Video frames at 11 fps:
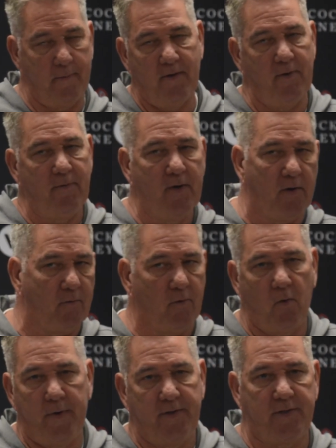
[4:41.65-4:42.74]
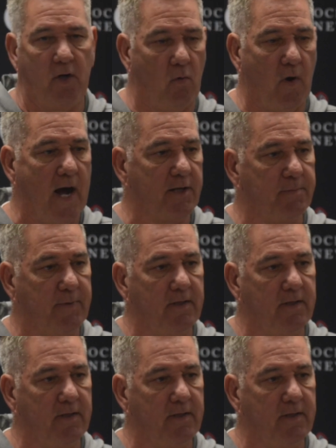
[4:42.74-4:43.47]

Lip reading: I mean, we were on the road, we'd still watch.